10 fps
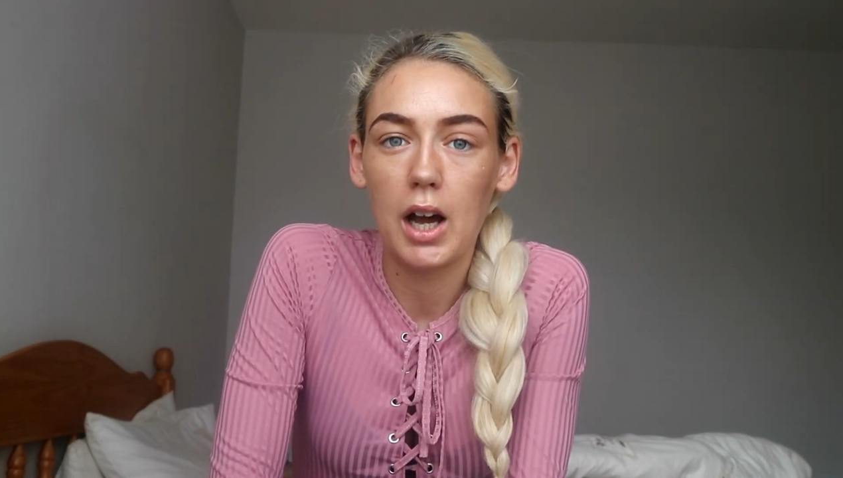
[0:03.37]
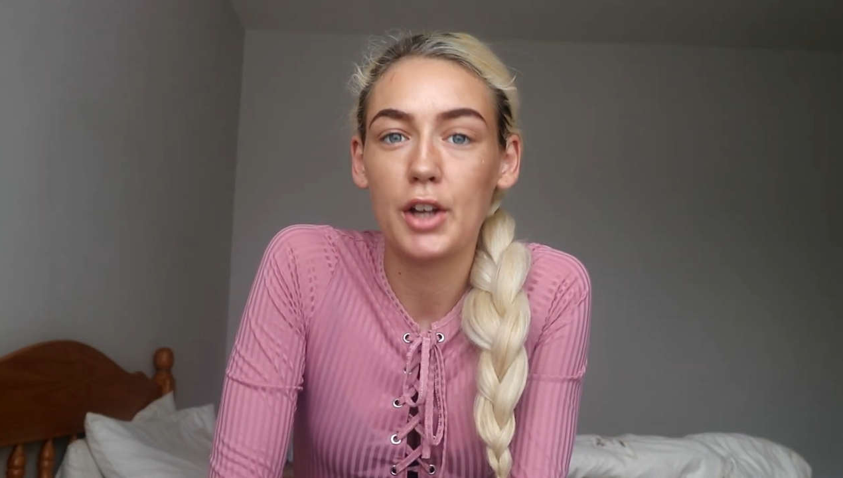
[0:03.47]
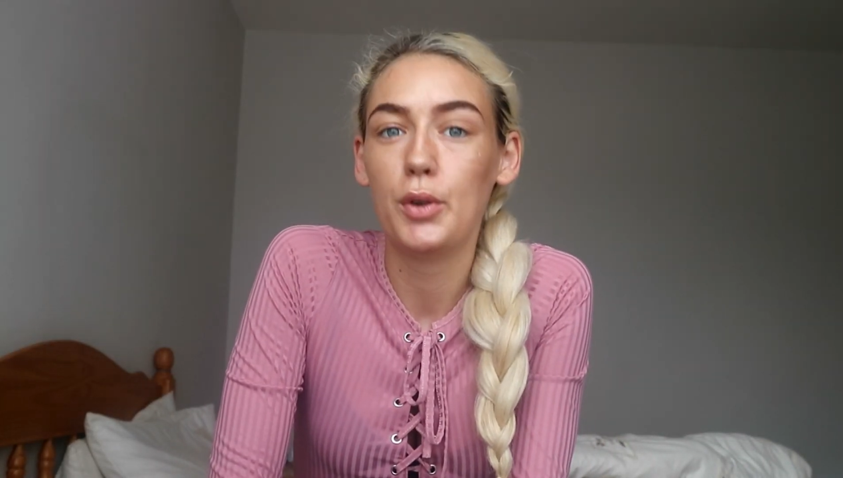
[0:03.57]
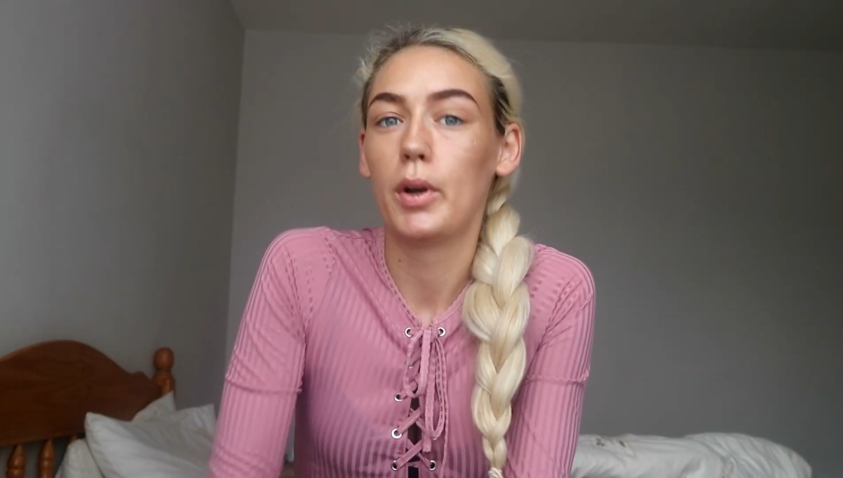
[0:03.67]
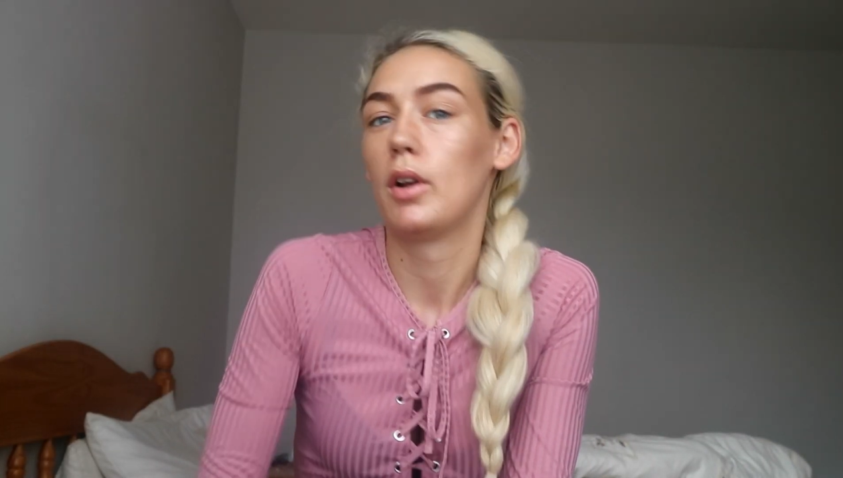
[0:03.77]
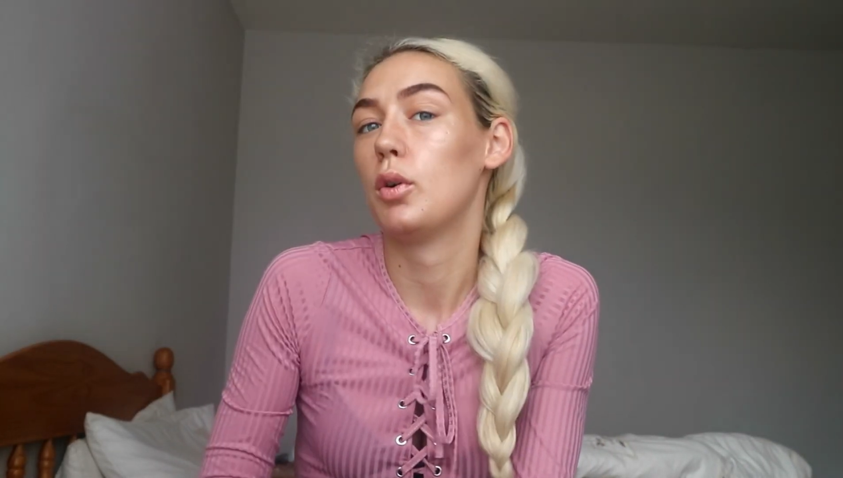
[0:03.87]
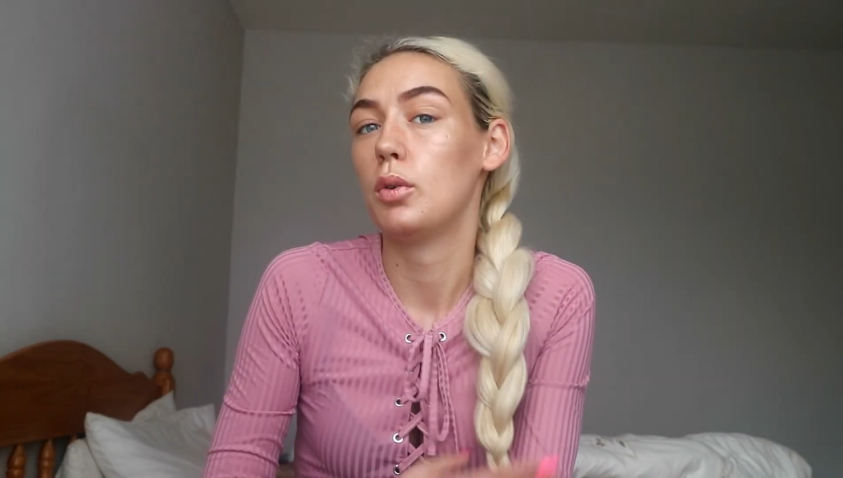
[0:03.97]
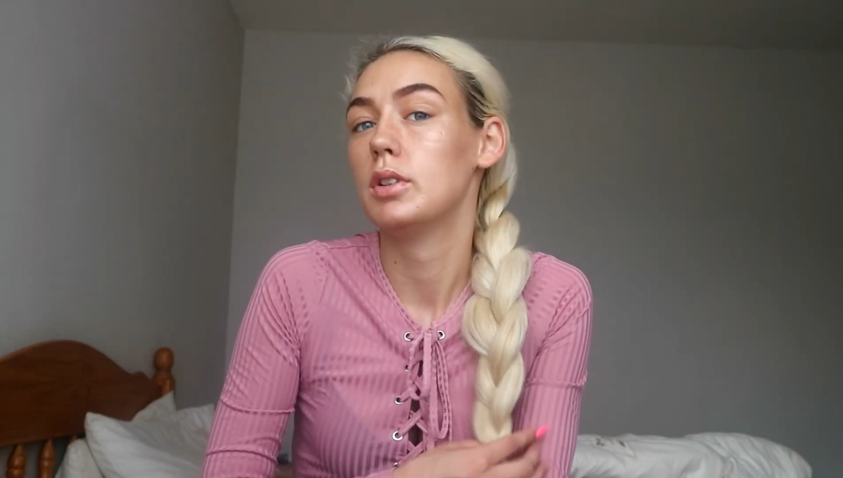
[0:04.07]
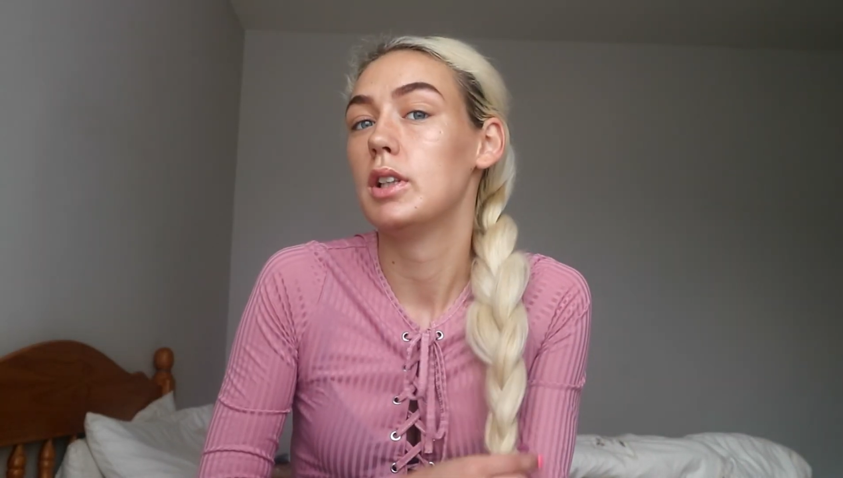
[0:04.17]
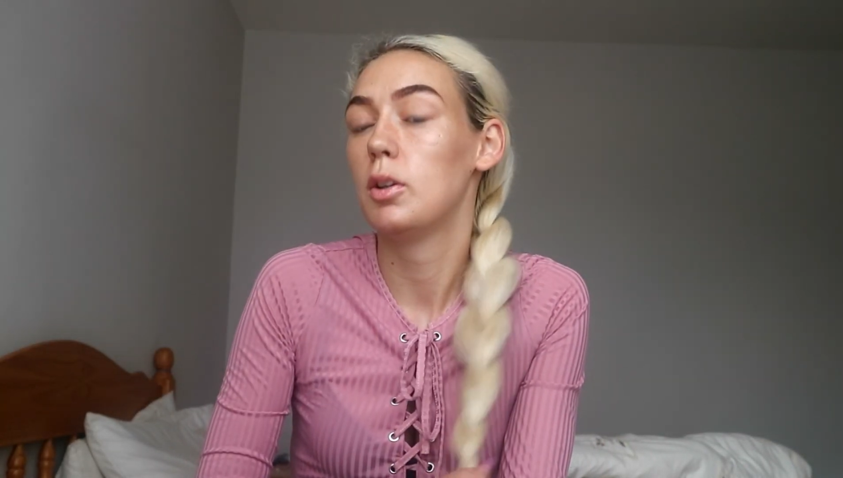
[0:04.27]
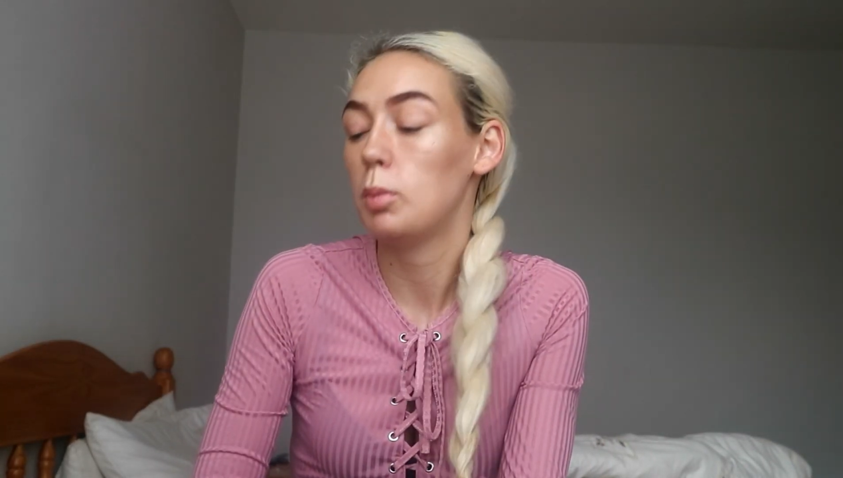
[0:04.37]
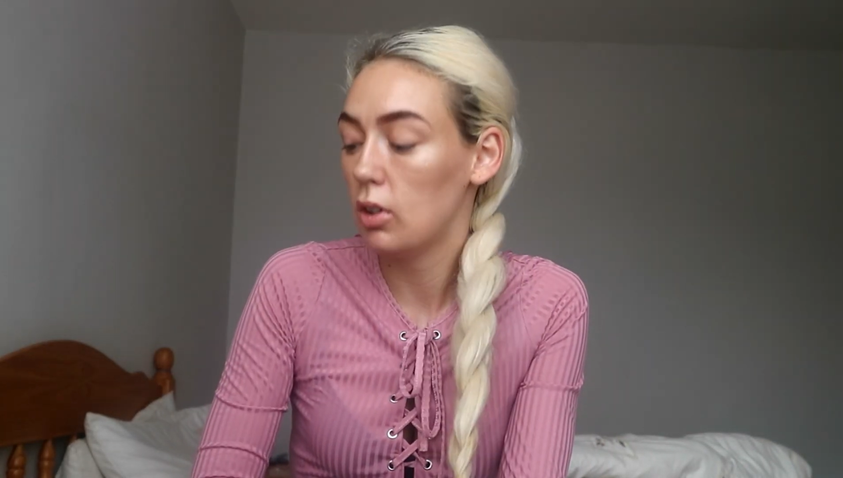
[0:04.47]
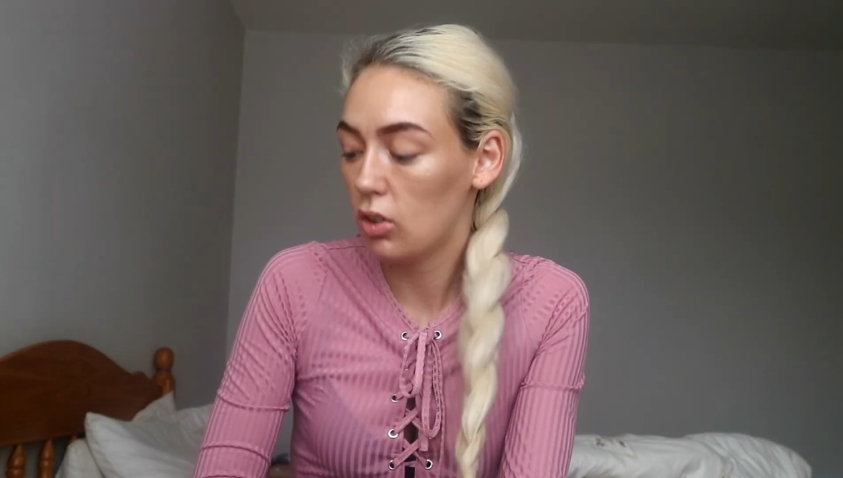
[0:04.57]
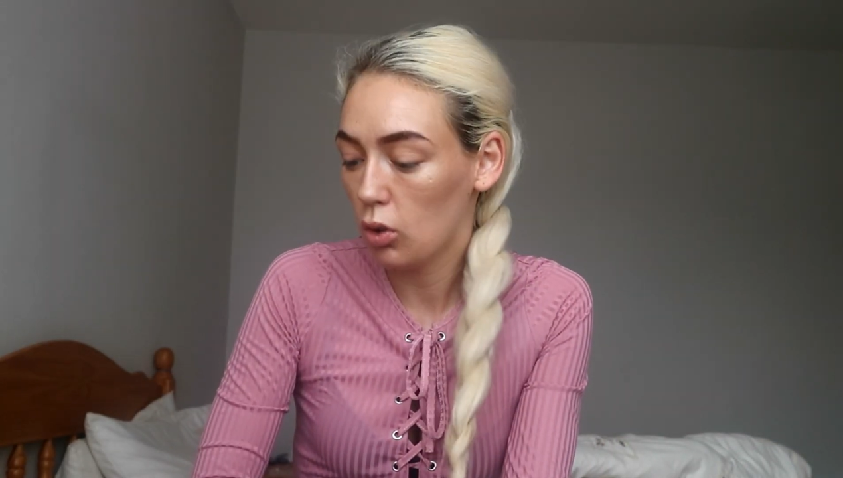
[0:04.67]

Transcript: I don't know, it's been